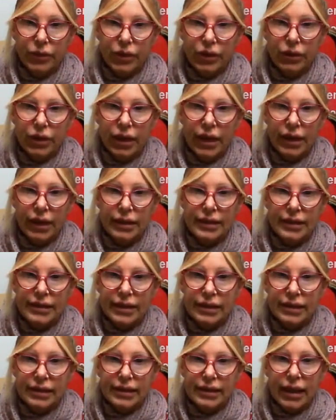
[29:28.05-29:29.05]
All right,
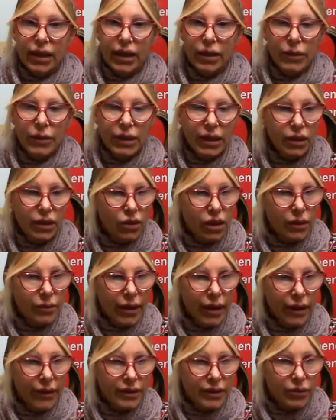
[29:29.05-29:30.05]
since. Now, can we talk
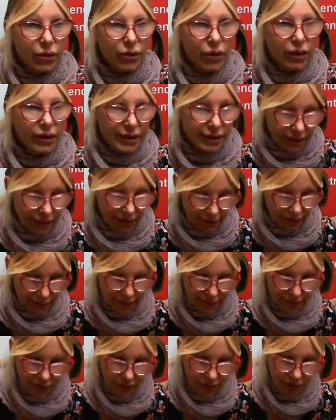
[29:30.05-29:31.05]
about this word
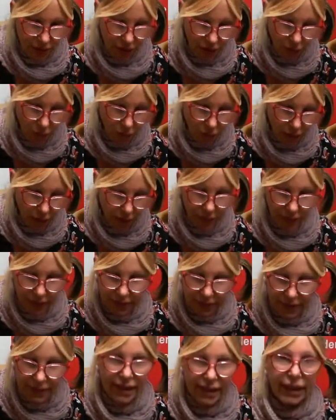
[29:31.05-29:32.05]
since? Do you know what it
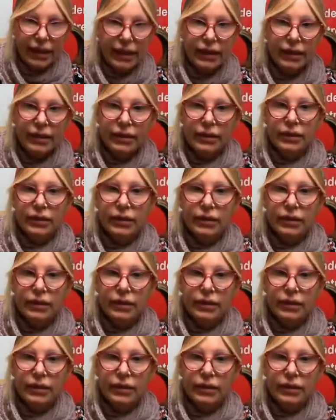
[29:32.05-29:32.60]
means here?